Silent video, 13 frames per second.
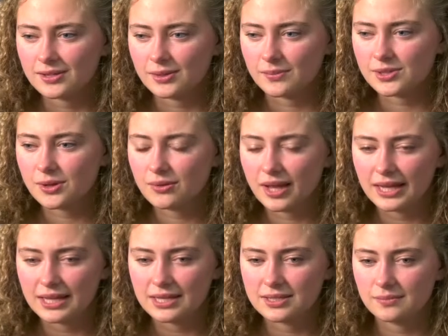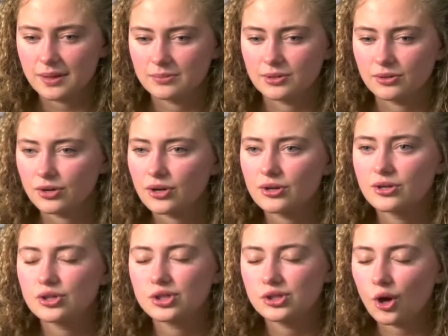So I'm so lucky to be able to
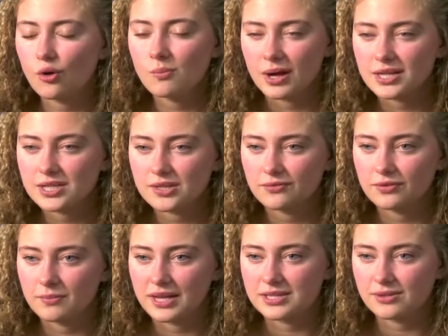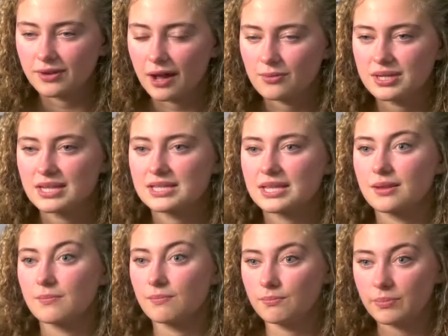learn so much from my surroundings
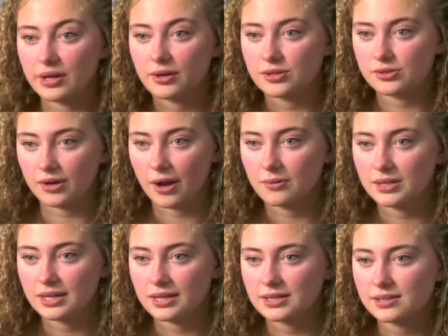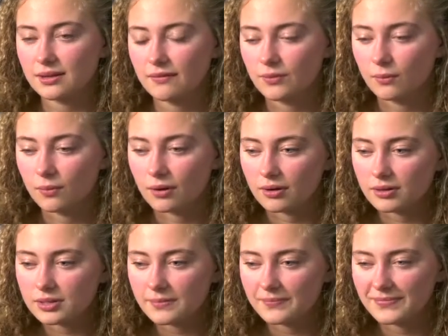and the bigger surroundings of the world.